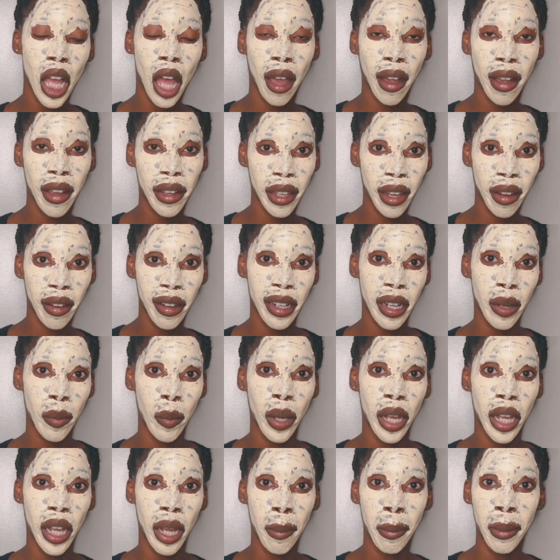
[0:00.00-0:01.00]
I got carried
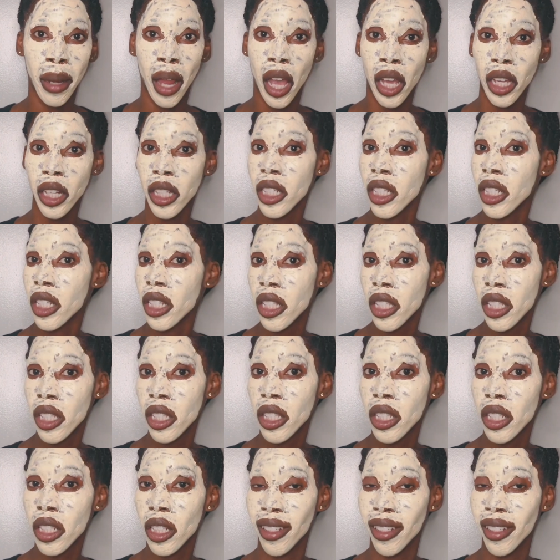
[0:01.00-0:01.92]
away applying this.